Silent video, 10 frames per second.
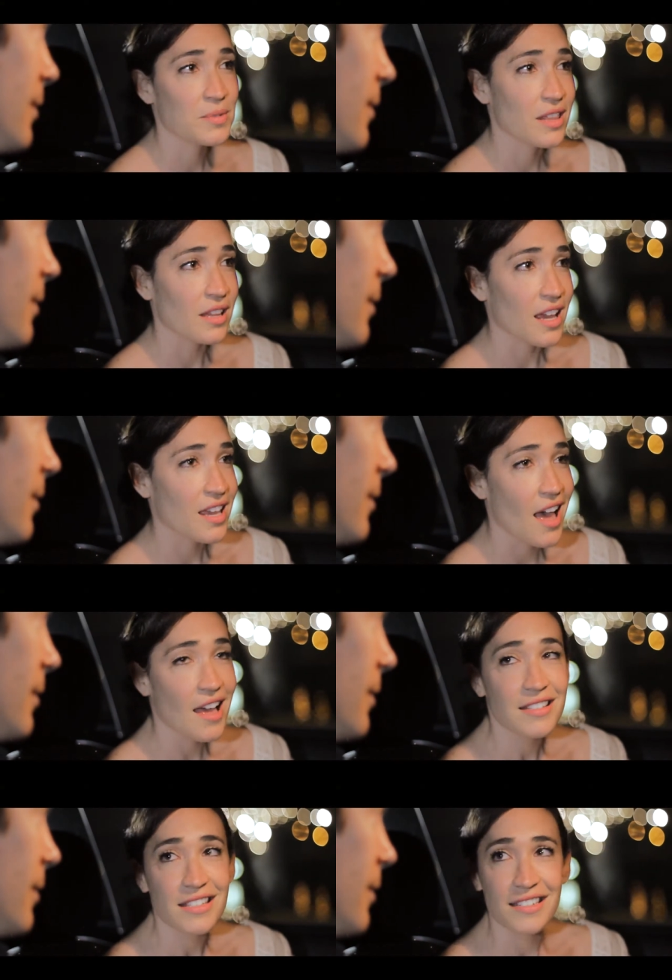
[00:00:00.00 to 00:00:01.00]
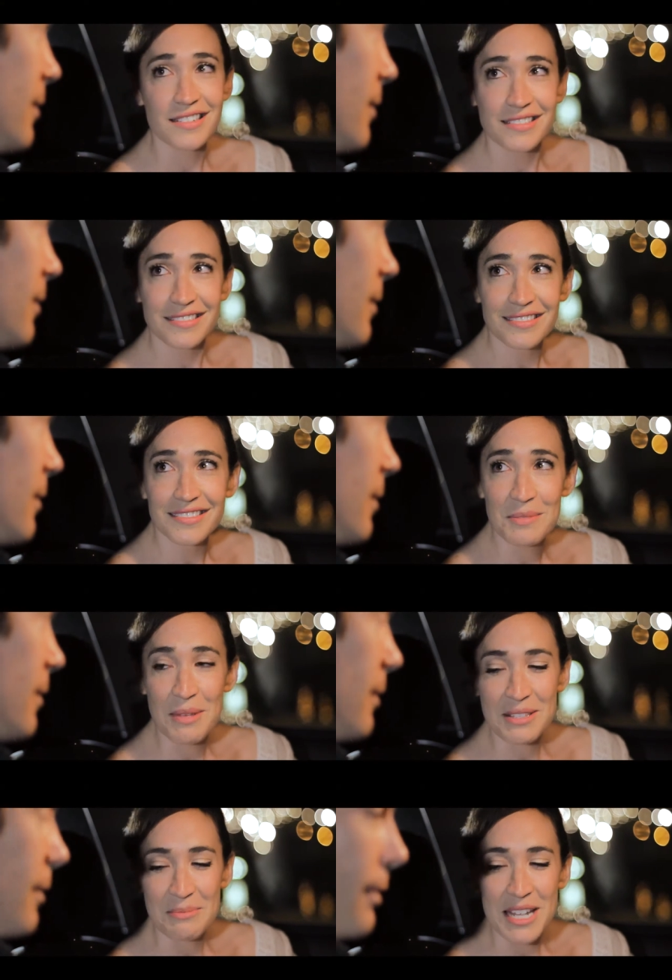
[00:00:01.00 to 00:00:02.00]
up to the lake house and
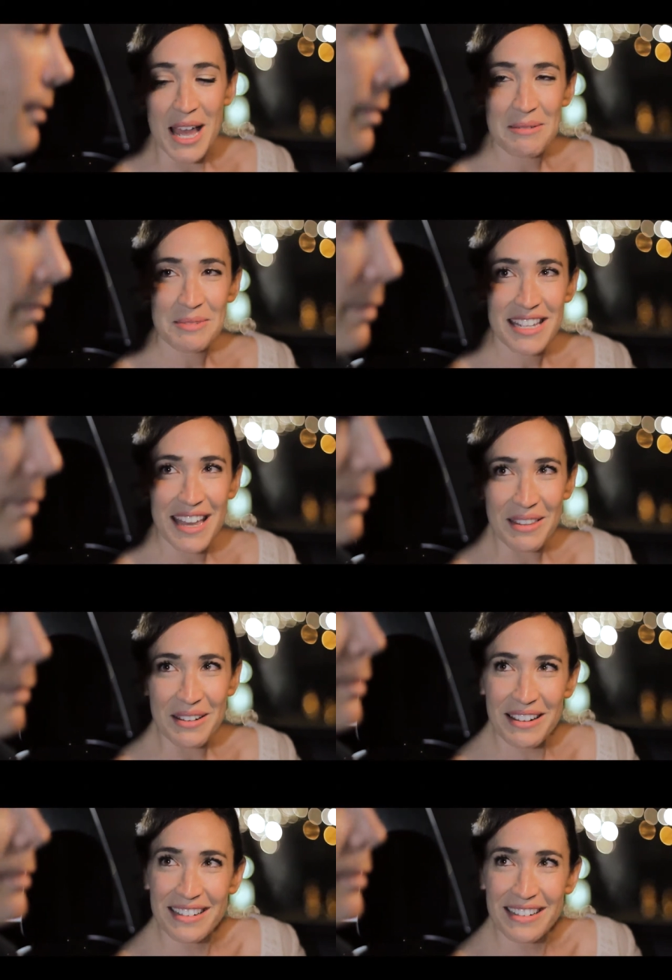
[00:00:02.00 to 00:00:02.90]
spend some time together.